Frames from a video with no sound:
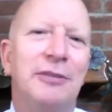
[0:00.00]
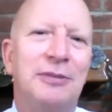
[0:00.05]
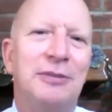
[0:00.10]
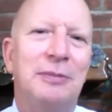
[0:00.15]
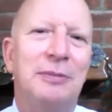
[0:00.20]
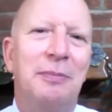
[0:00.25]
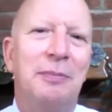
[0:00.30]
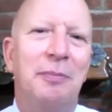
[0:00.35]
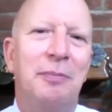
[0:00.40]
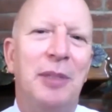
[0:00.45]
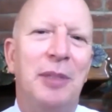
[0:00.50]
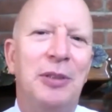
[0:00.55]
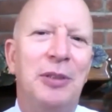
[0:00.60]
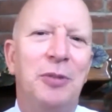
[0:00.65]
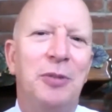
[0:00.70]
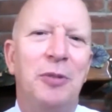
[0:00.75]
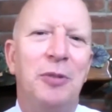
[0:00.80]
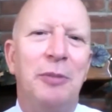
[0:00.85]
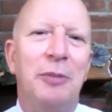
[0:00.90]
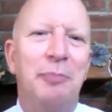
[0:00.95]
but you were
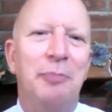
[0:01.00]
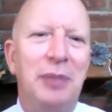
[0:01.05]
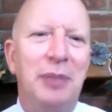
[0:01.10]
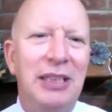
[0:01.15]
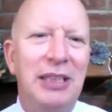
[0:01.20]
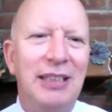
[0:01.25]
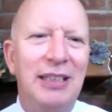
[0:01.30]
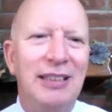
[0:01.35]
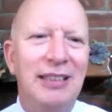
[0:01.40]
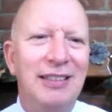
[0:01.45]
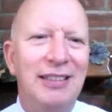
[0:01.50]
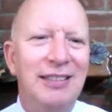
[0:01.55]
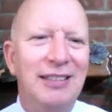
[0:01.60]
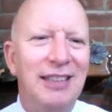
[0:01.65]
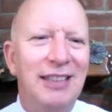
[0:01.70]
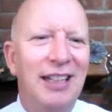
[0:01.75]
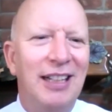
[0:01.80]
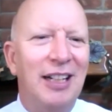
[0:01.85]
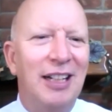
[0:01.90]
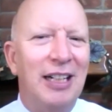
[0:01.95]
being
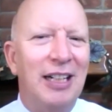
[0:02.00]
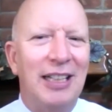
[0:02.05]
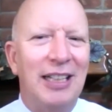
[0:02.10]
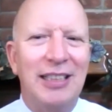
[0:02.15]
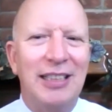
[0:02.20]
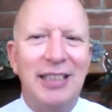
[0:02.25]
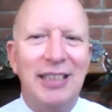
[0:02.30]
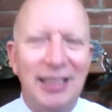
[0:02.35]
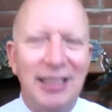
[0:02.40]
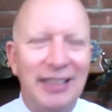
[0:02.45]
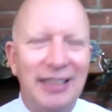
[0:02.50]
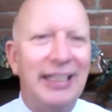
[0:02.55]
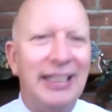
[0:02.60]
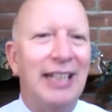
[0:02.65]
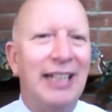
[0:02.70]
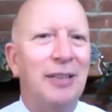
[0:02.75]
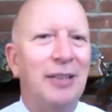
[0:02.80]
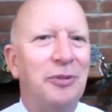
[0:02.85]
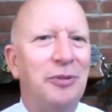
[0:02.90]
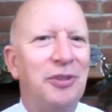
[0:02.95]
a cutout,
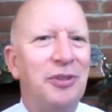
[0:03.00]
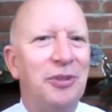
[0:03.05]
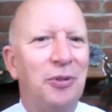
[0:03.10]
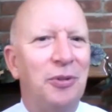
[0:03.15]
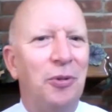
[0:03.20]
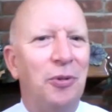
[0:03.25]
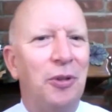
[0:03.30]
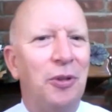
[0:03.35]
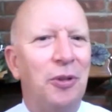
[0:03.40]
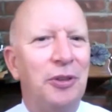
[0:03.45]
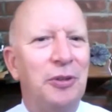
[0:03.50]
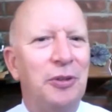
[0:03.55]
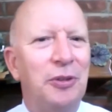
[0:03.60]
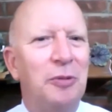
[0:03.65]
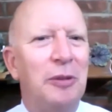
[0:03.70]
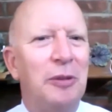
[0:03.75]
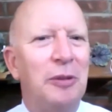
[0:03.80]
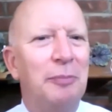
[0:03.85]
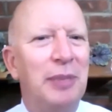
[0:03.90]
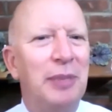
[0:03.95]
or you were
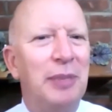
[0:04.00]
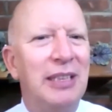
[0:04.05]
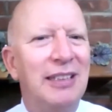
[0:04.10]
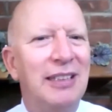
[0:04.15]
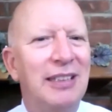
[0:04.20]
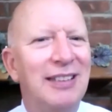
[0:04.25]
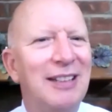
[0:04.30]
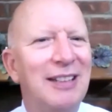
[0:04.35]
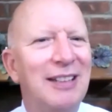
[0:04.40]
being